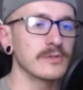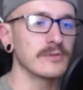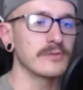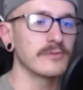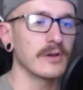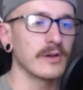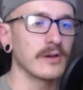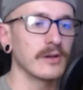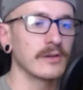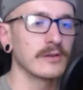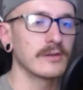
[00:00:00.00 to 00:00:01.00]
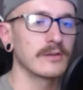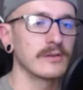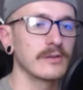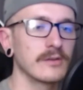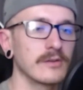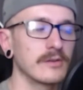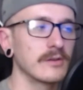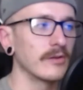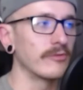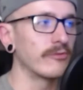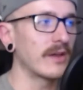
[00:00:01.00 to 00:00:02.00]
of
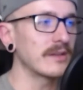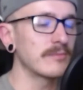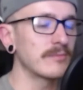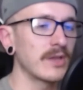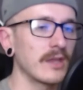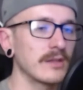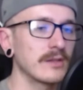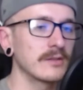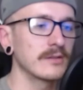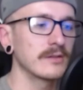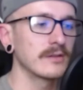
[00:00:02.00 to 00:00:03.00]
Fight Companion,